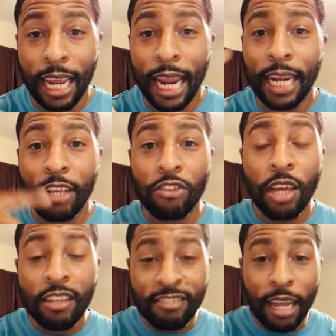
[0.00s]
and it's
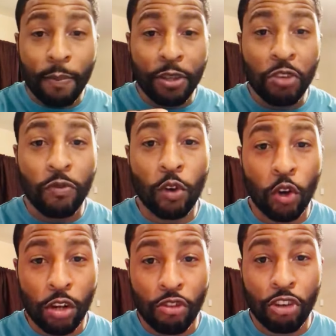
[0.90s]
stopping you from going
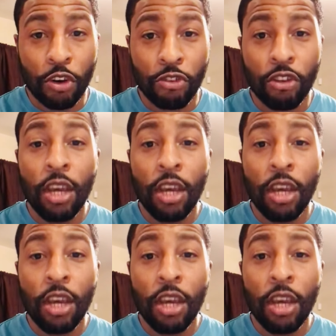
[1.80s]
to church,